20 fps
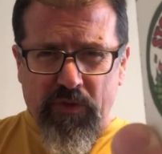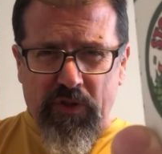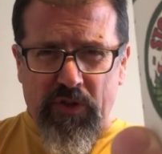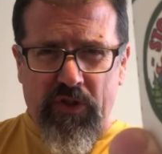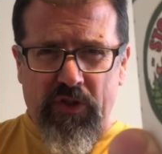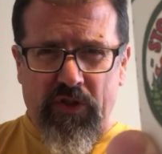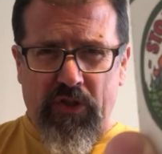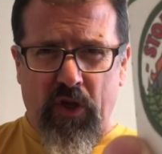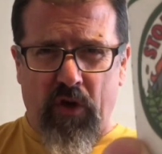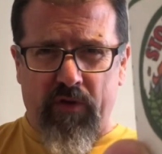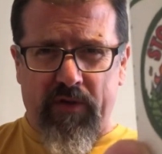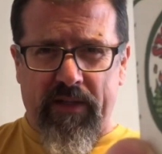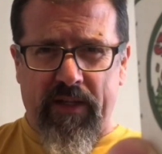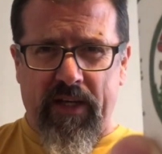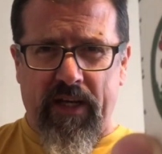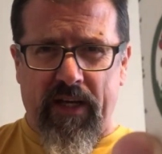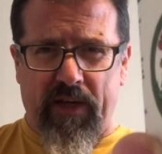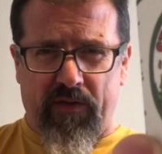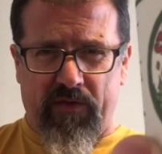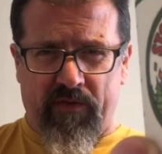Stoke the
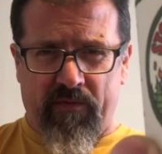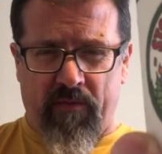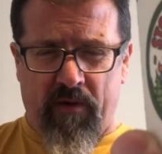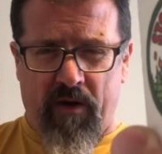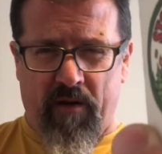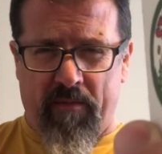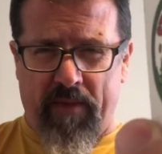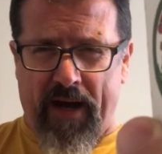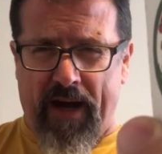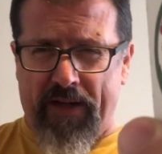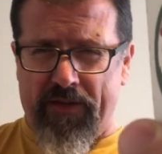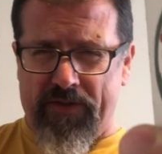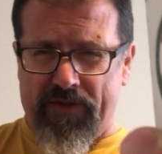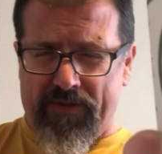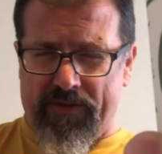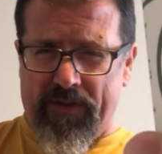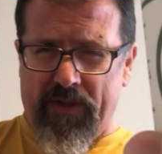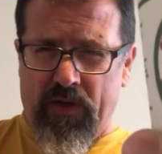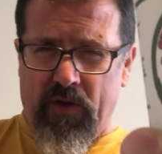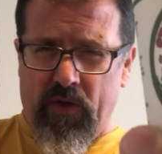heat, small batch.